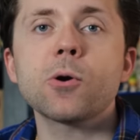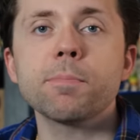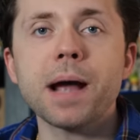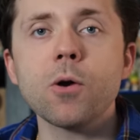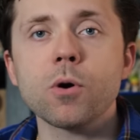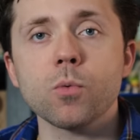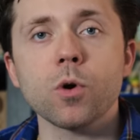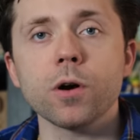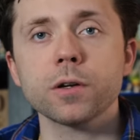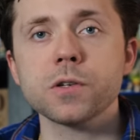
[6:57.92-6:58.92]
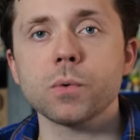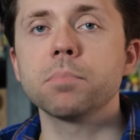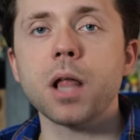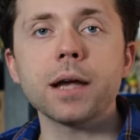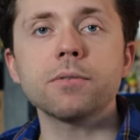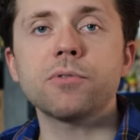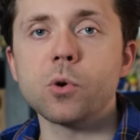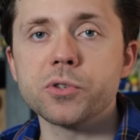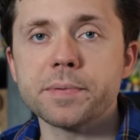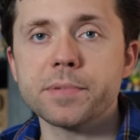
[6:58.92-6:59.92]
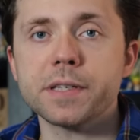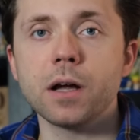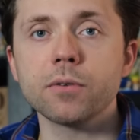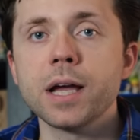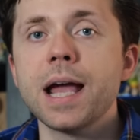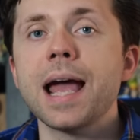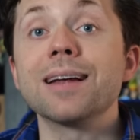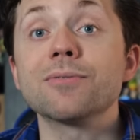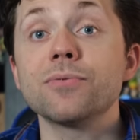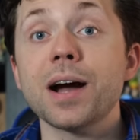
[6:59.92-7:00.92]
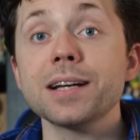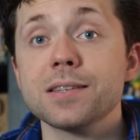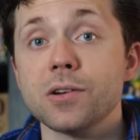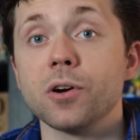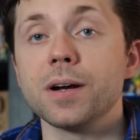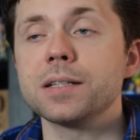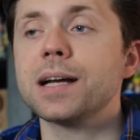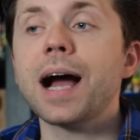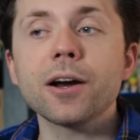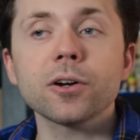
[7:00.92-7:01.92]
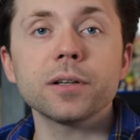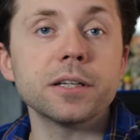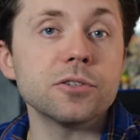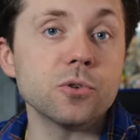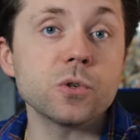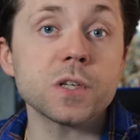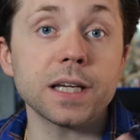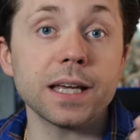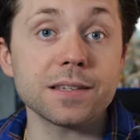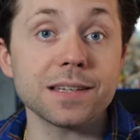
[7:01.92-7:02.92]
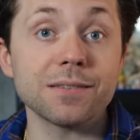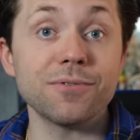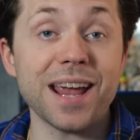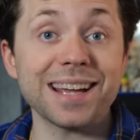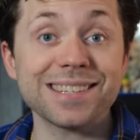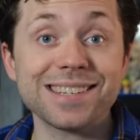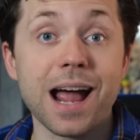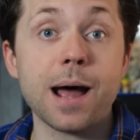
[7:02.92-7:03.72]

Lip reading: how her power works, blindfolds himself, and fights her entirely using his advanced